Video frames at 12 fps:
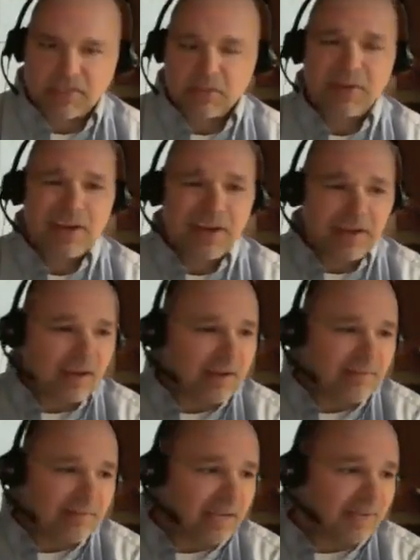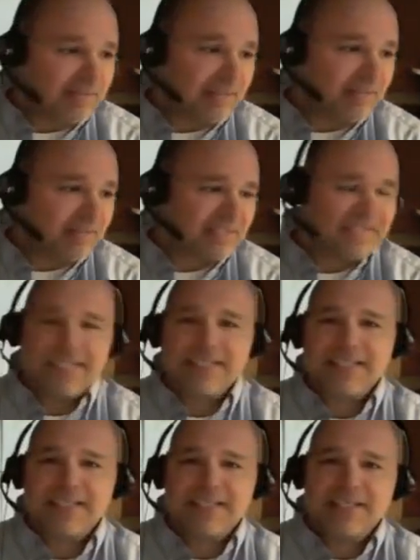So I, have I've left a link
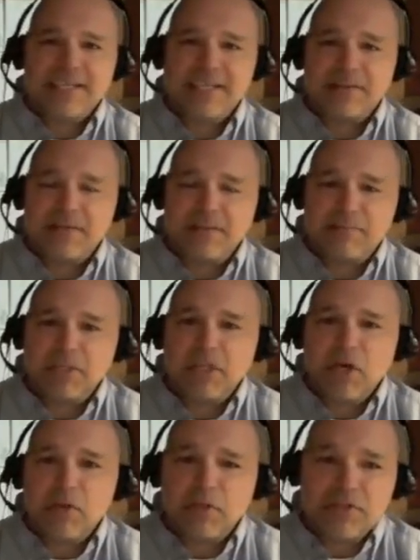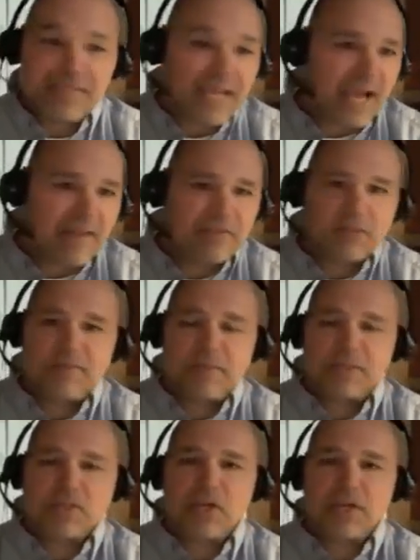in below because I have to if I'm
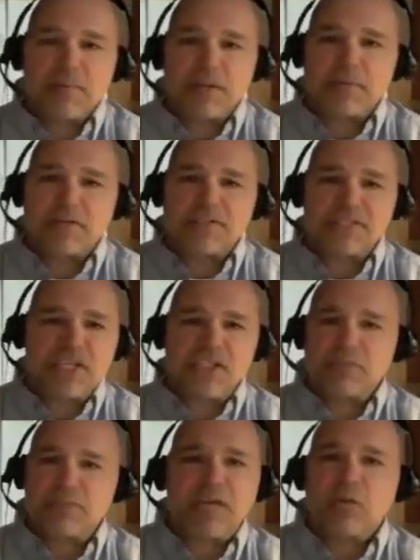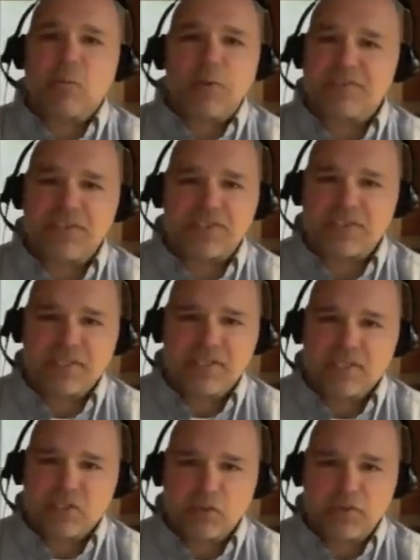going to talk about a presentation, but I don't want this
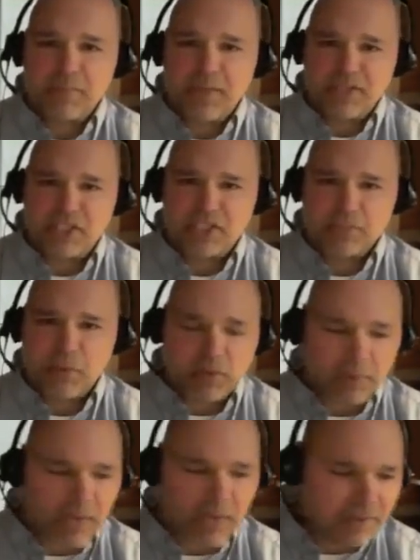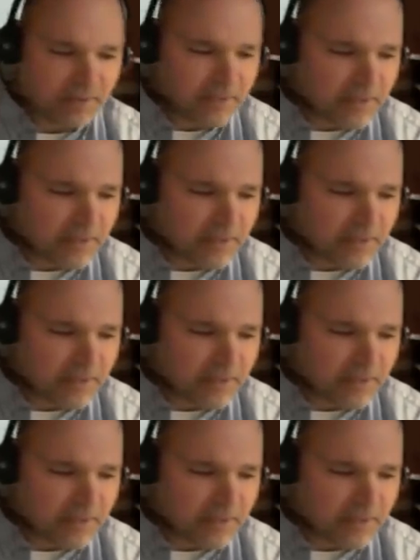sort of message spread around.